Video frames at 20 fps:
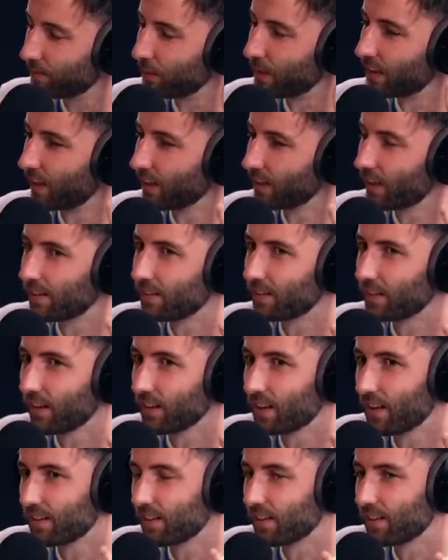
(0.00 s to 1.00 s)
I like the
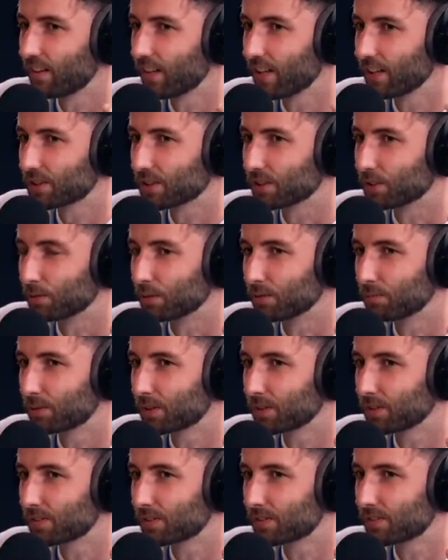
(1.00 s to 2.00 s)
Iheanacho one,
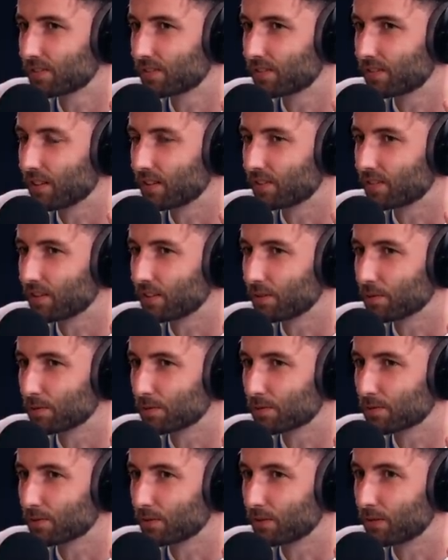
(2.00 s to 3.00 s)
because they said he
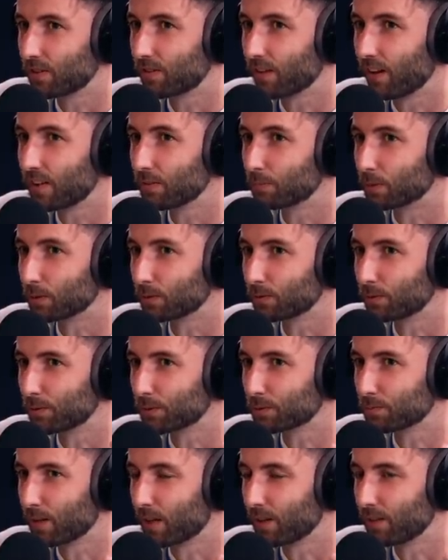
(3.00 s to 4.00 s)
was unattainable,
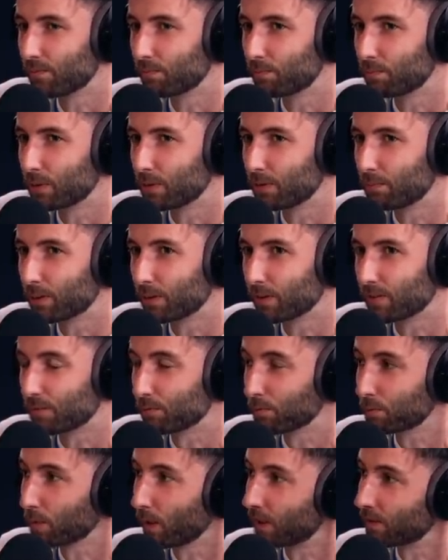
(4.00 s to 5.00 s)
which might be because he
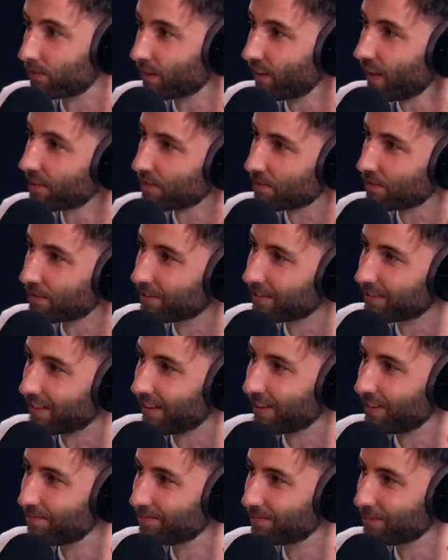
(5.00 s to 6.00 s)
was playing for Leicester at the
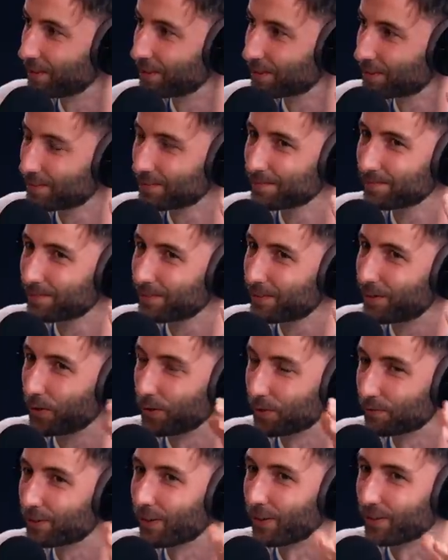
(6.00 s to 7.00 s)
time, which
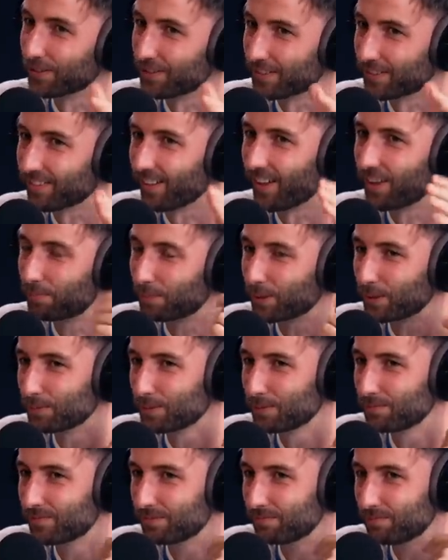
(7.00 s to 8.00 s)
could have caused a slight problem.